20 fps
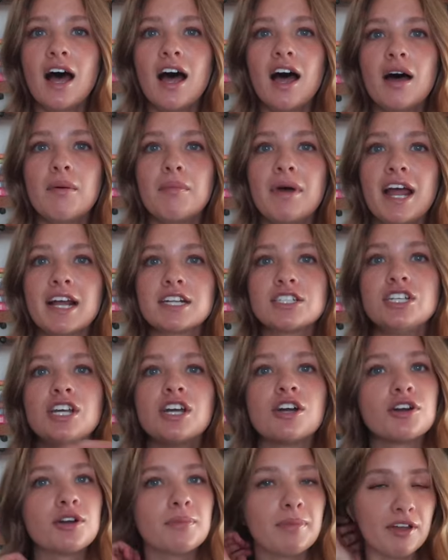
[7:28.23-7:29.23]
I actually
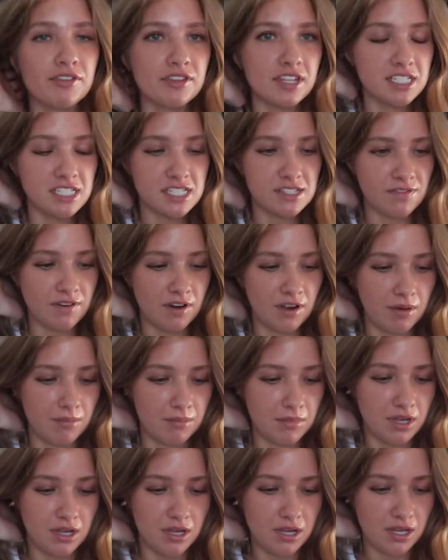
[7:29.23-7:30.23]
heard about this
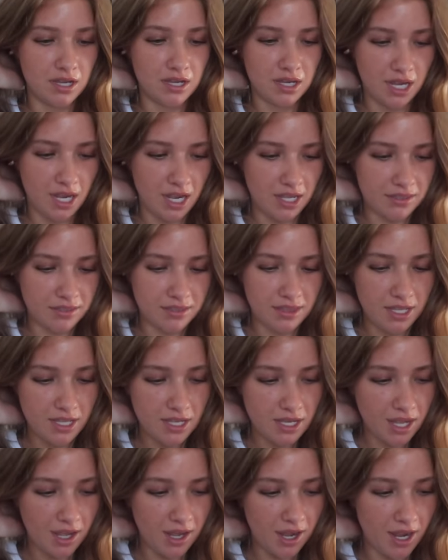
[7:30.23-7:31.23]
from, I
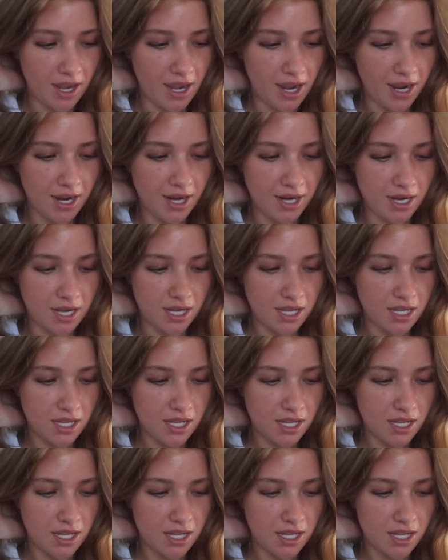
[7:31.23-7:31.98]
think I